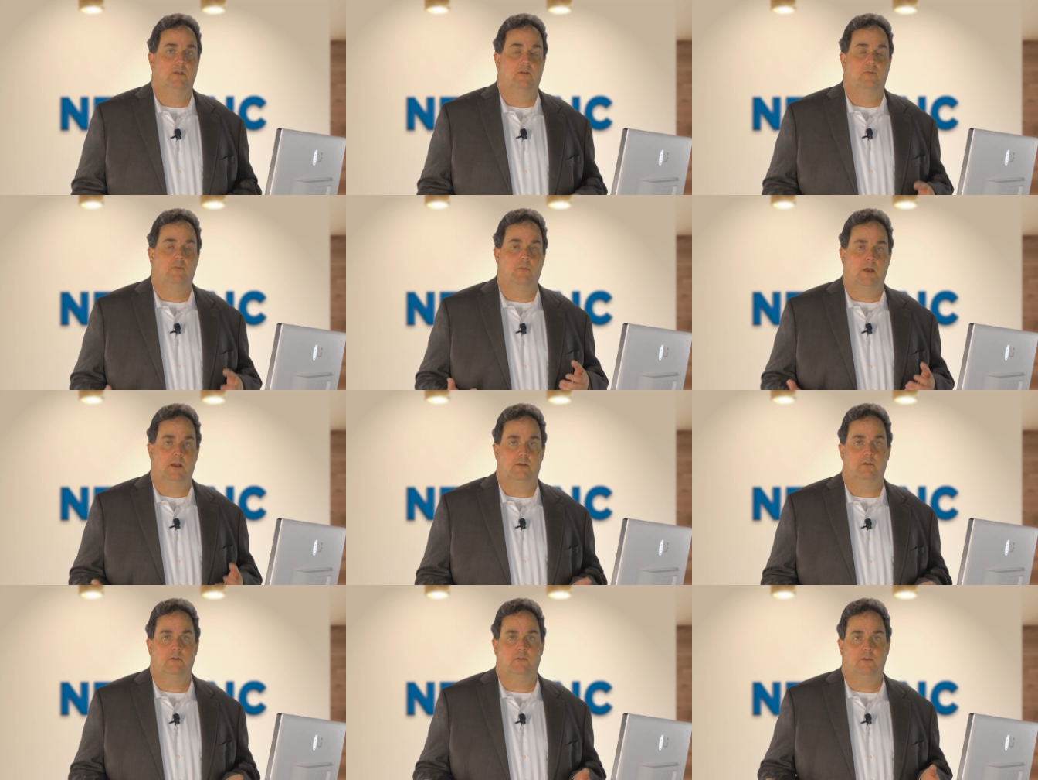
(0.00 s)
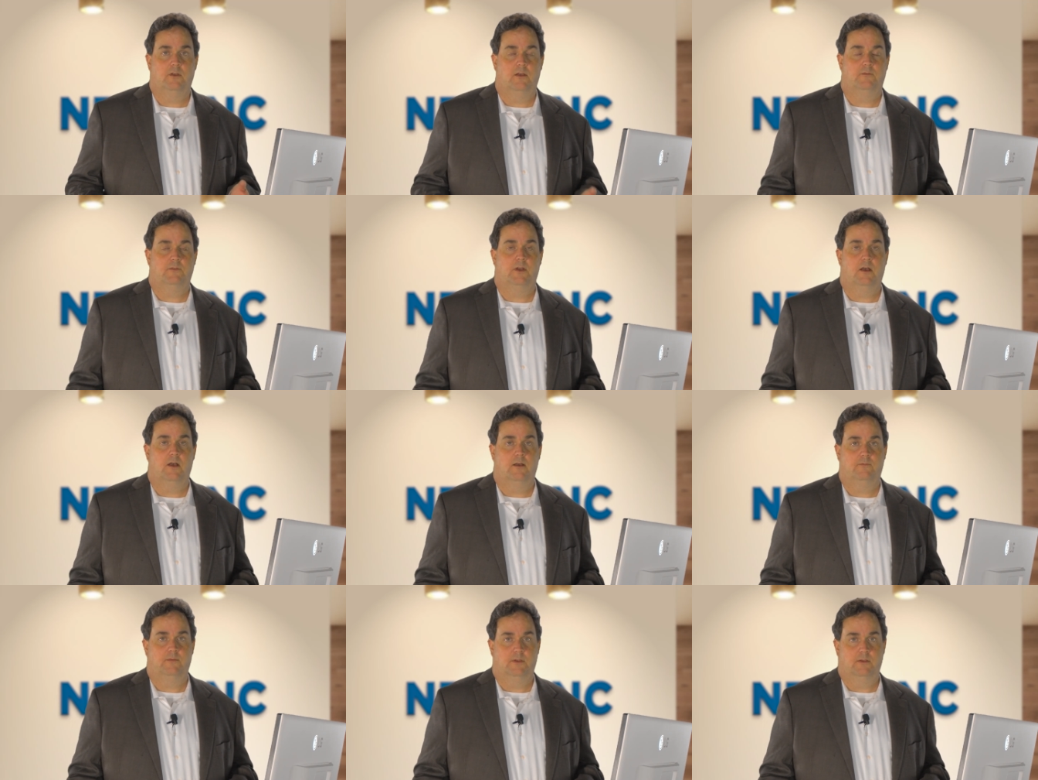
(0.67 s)
Microsoft
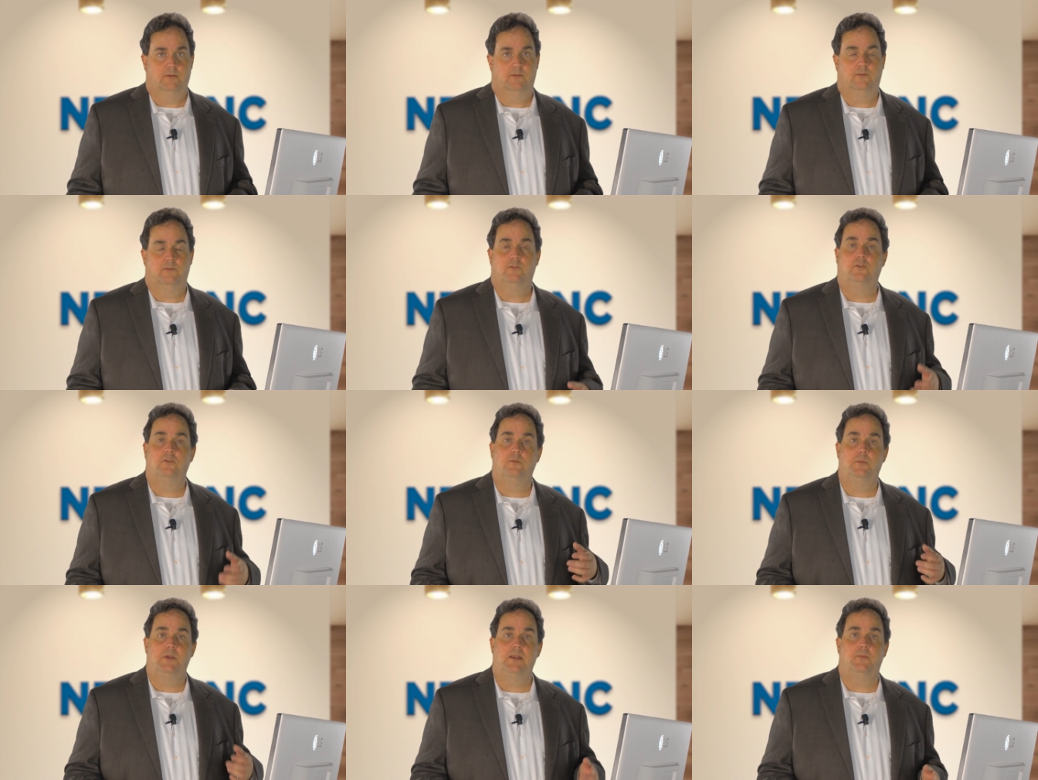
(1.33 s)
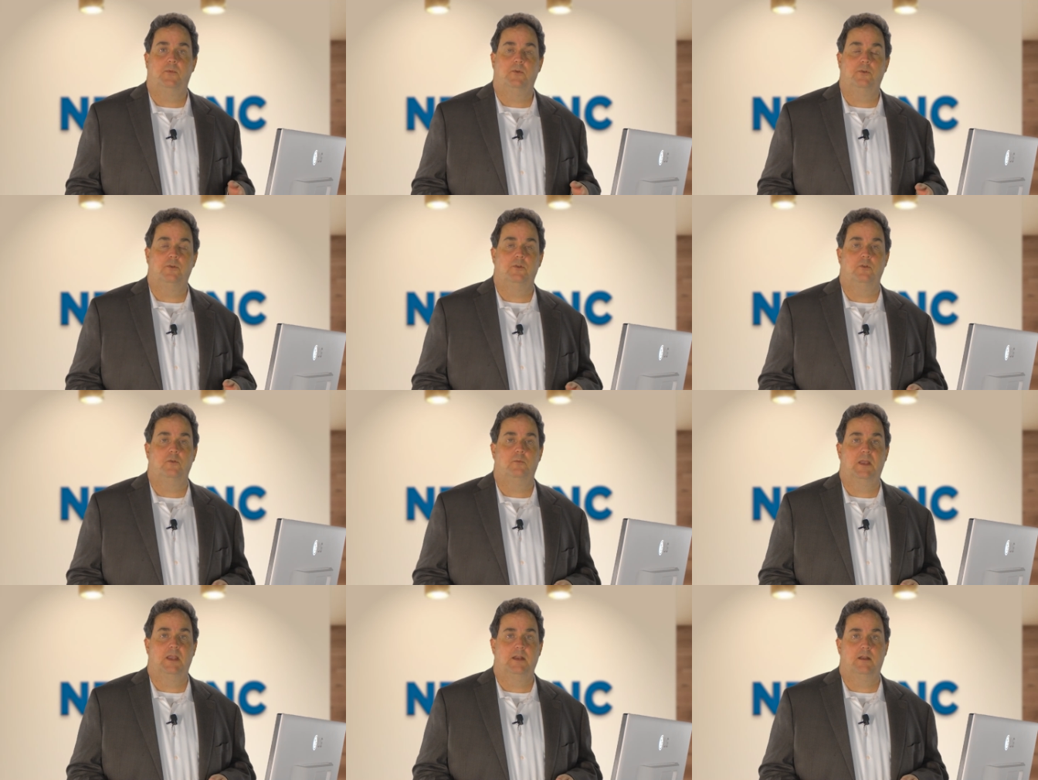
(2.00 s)
Office, to people
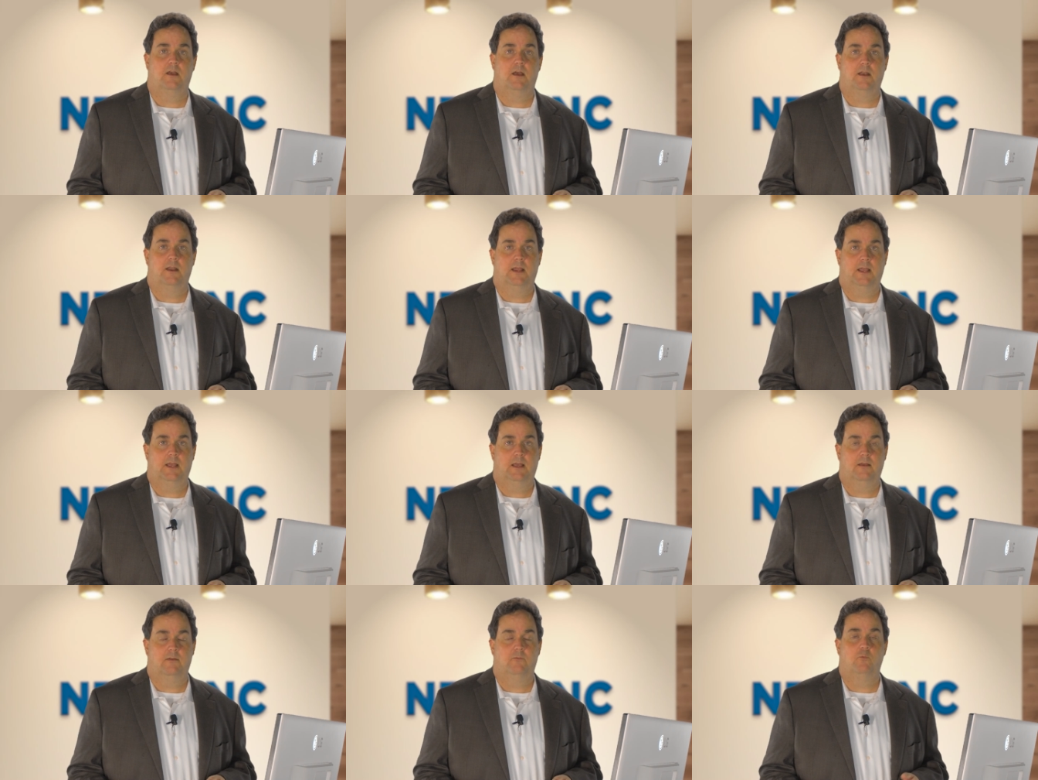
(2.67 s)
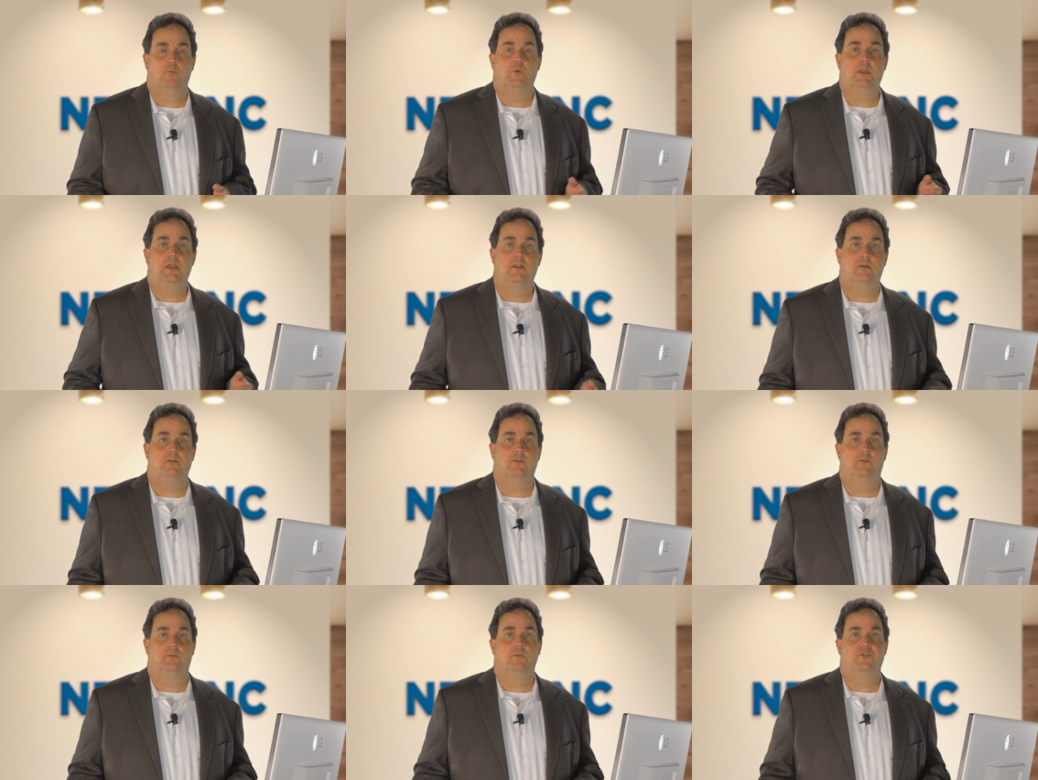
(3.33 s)
who may not have
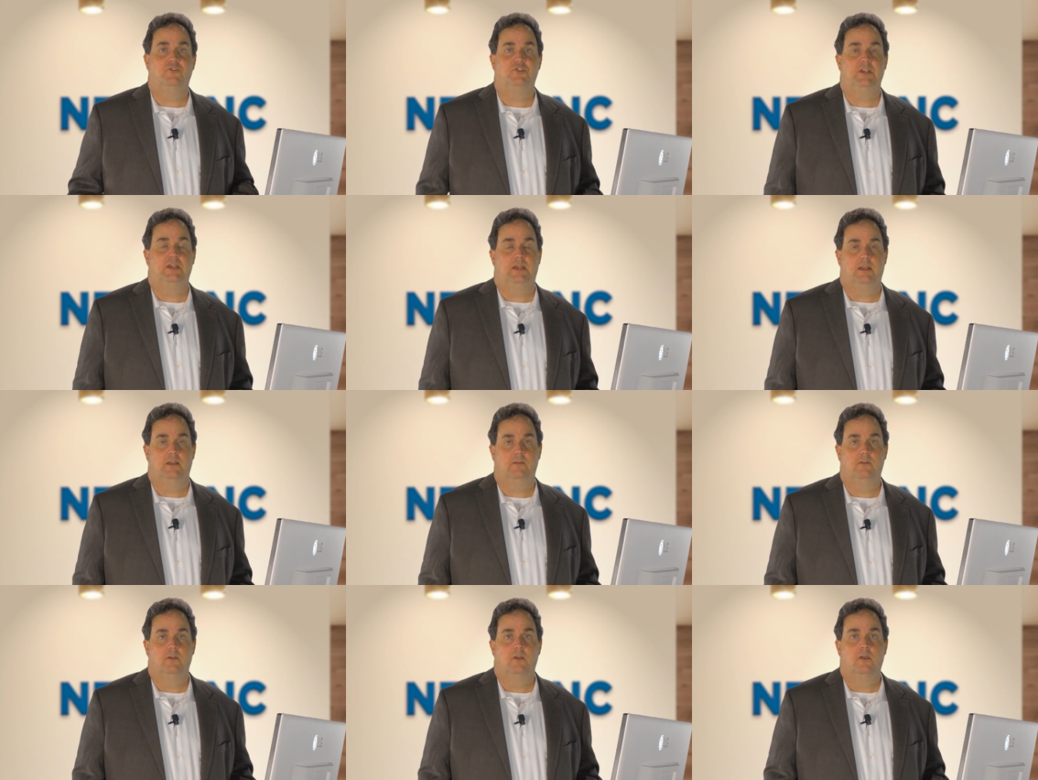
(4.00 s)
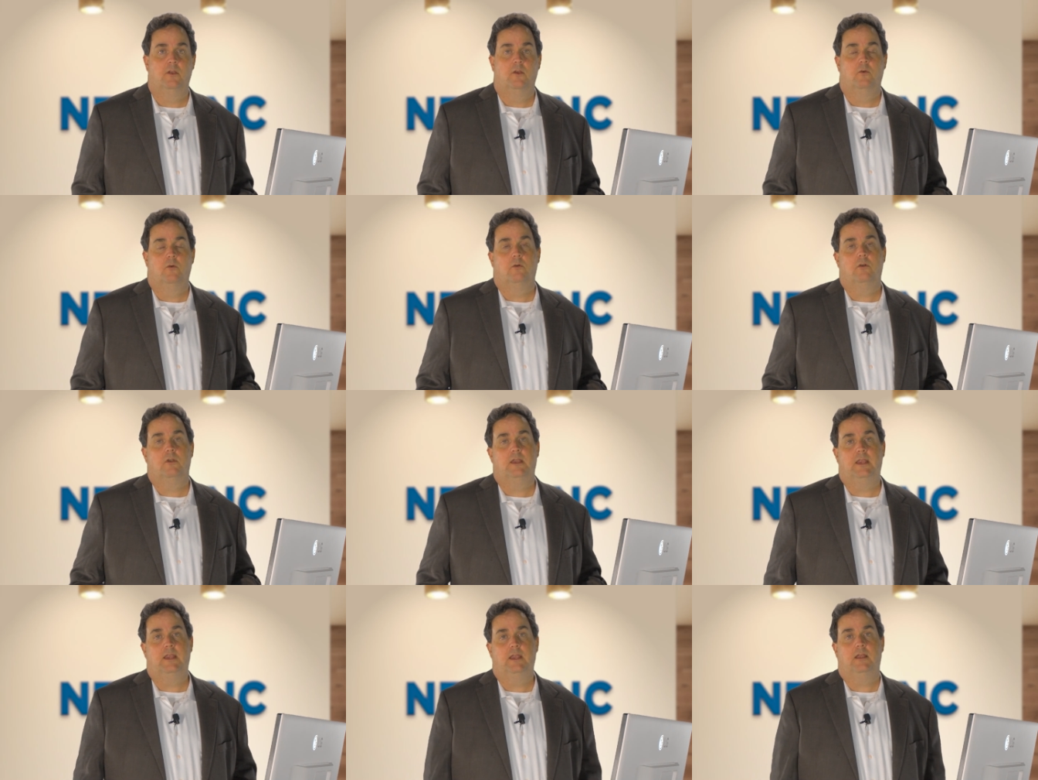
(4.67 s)
Windows machines or
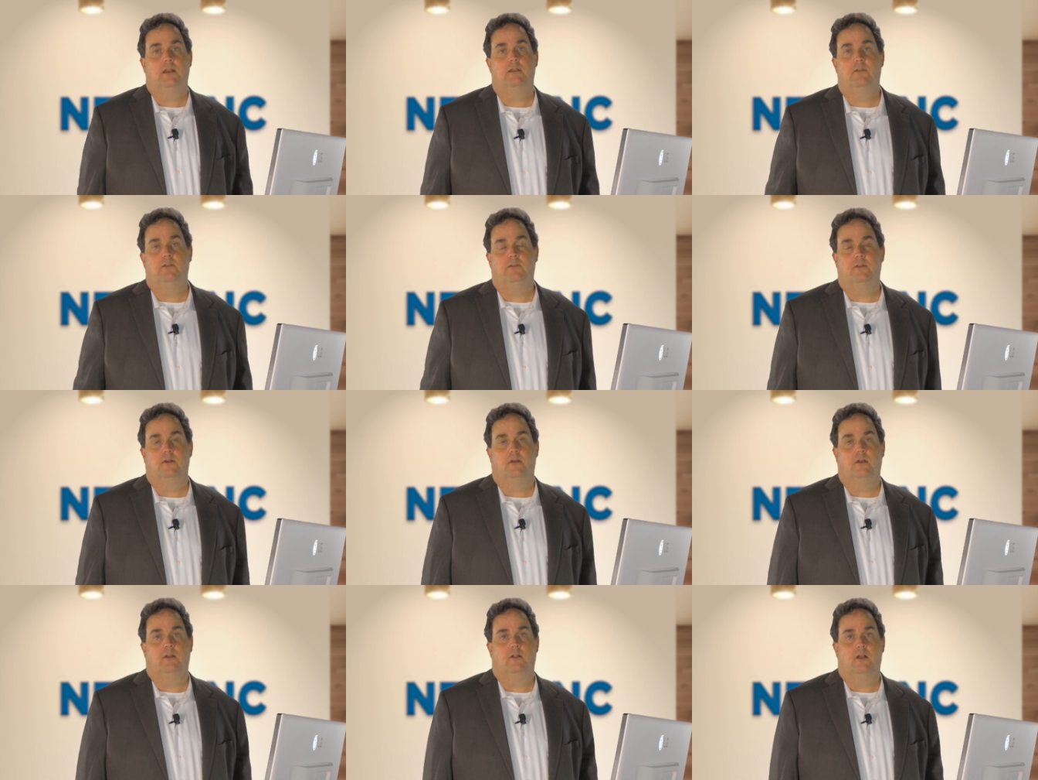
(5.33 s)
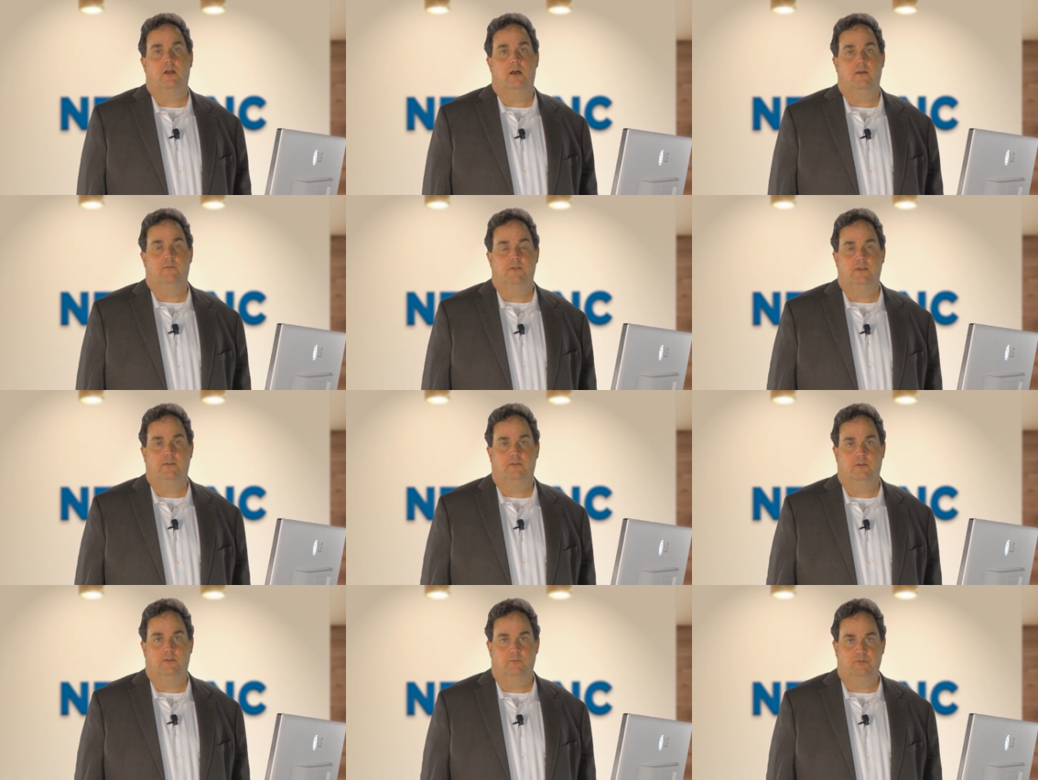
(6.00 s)
can't install
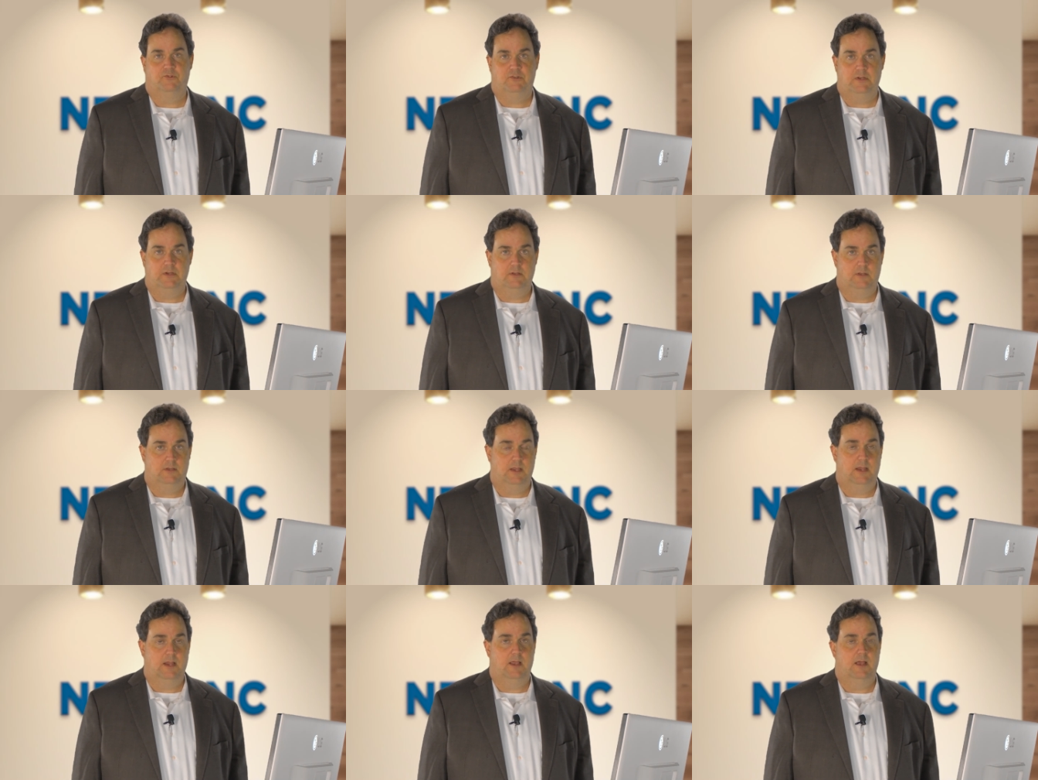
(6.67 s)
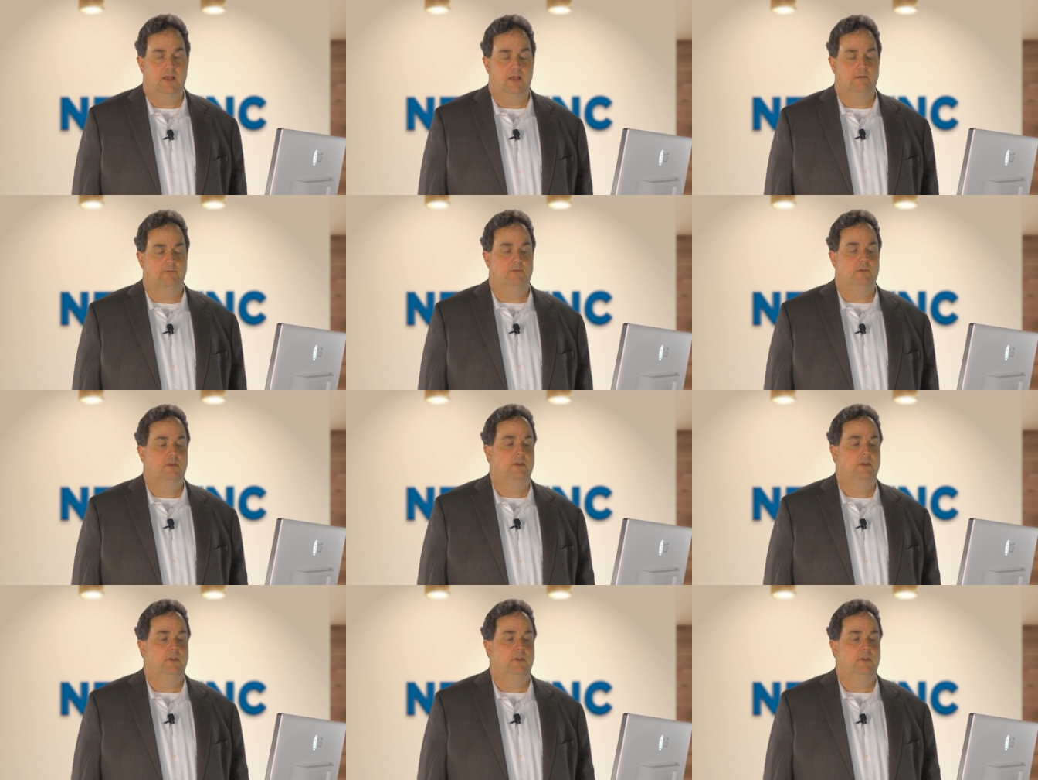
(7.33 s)
Office on the machine that they have.